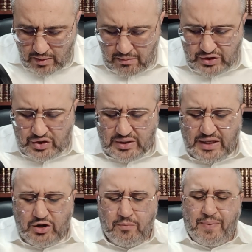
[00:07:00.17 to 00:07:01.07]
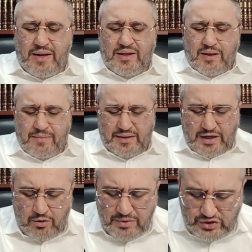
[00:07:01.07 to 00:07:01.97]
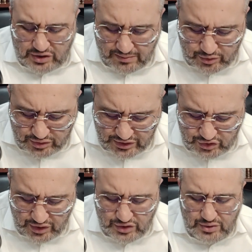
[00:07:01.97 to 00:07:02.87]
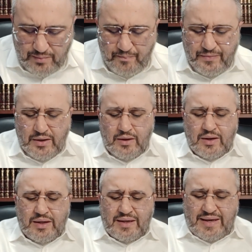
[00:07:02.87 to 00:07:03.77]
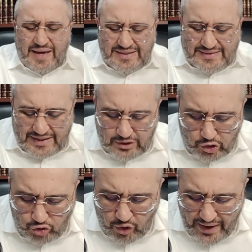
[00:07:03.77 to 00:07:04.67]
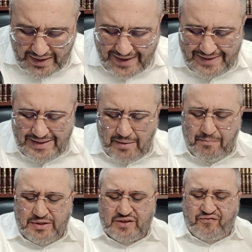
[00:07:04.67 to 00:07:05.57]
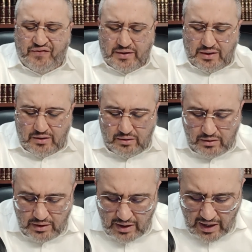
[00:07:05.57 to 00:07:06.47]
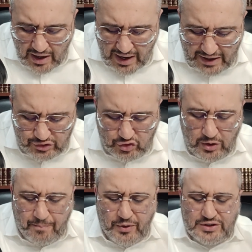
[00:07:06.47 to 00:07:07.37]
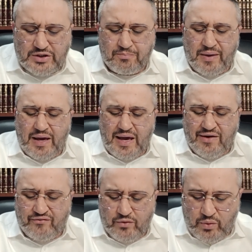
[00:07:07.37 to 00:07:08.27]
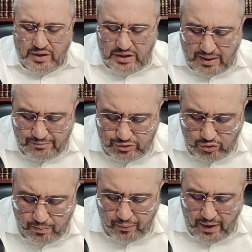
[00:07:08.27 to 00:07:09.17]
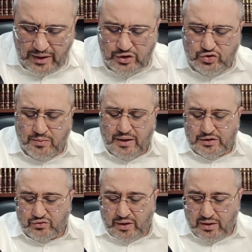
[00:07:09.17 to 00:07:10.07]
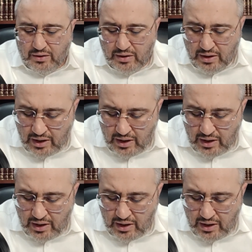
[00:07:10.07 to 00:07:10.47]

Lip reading: Mishnatenu ba lelamed, our Mishnah comes to teach us, Keitzad noheg adam b'tefila, how should a person behave when it comes to praying the Shemona Esrei?